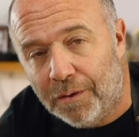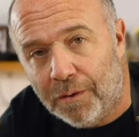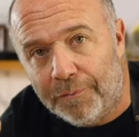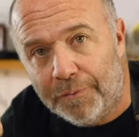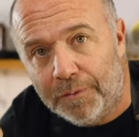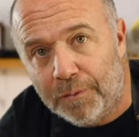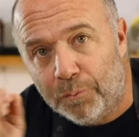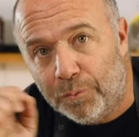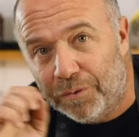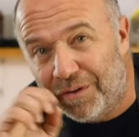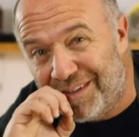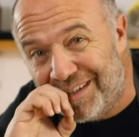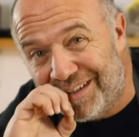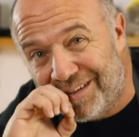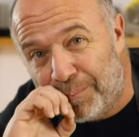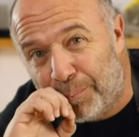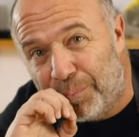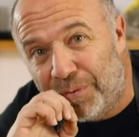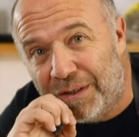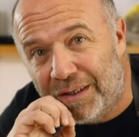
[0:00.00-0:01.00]
the oven, which
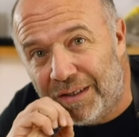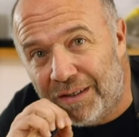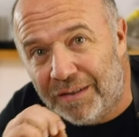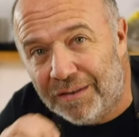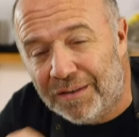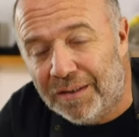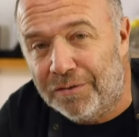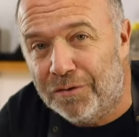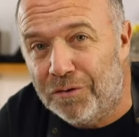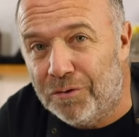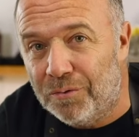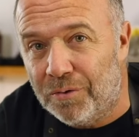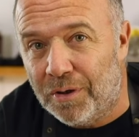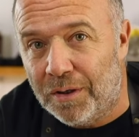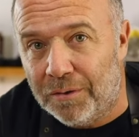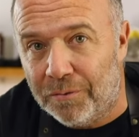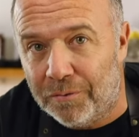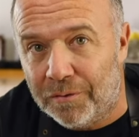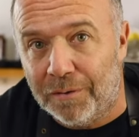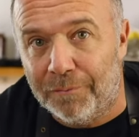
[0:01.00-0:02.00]
is preheated at
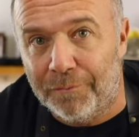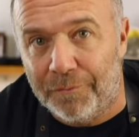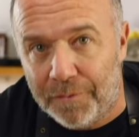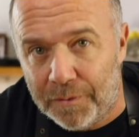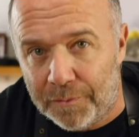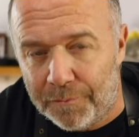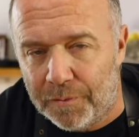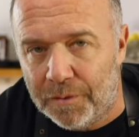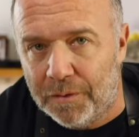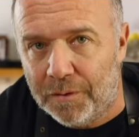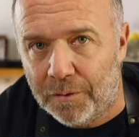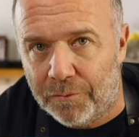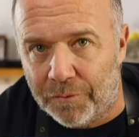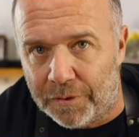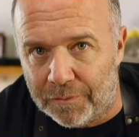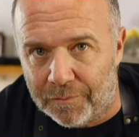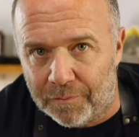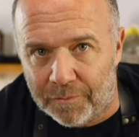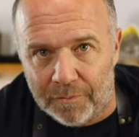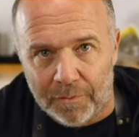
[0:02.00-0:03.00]
250
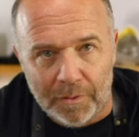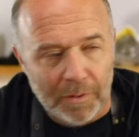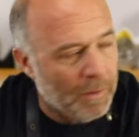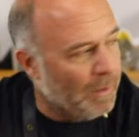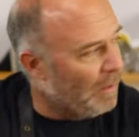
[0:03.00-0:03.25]
degrees.